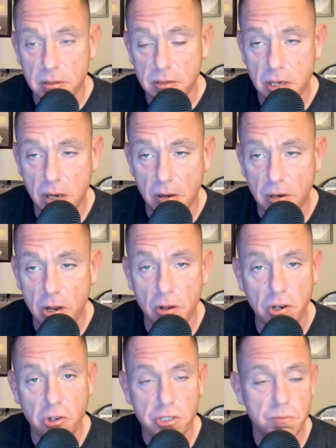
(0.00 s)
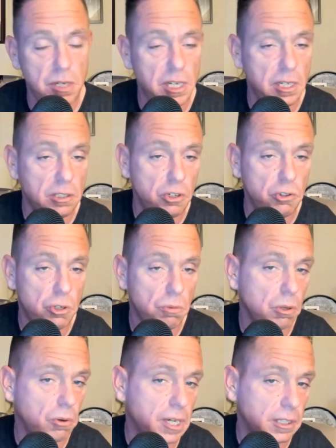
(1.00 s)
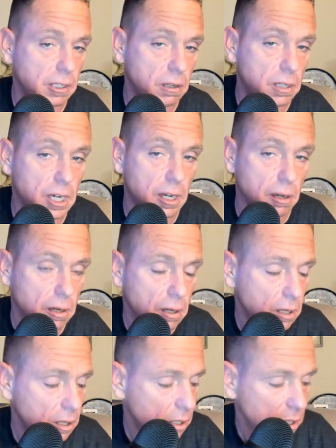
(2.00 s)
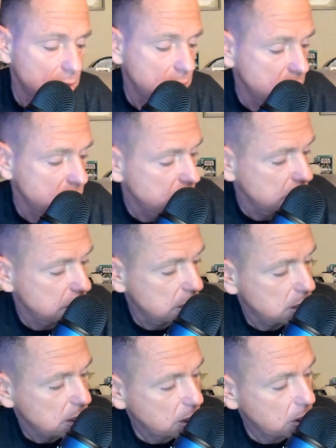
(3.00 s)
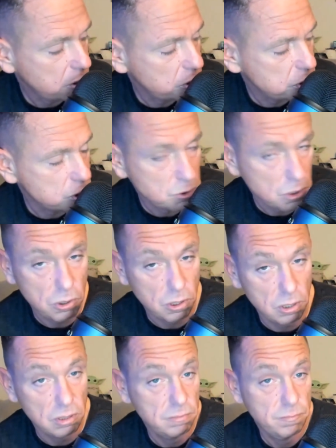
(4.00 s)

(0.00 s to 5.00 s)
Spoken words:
So it all goes to me. YouTube don't get their cut. It all goes to Schroeder.